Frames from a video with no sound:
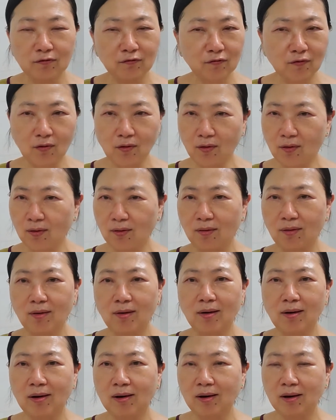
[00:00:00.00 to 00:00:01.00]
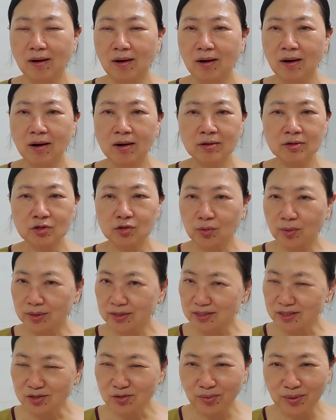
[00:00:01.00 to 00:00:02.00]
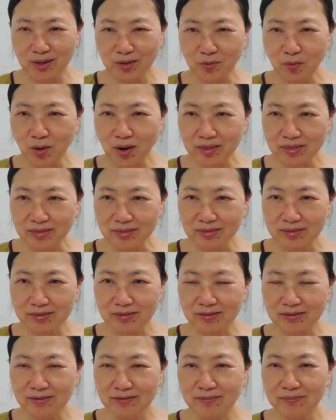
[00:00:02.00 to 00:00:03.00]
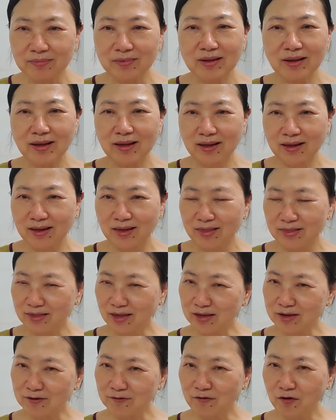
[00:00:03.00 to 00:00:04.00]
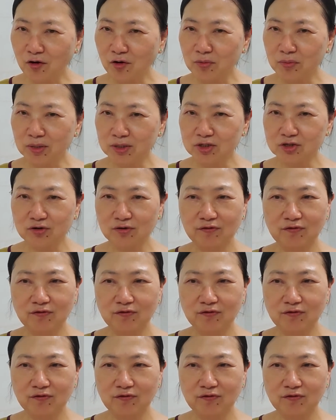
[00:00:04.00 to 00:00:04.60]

for 2021. Thank you very much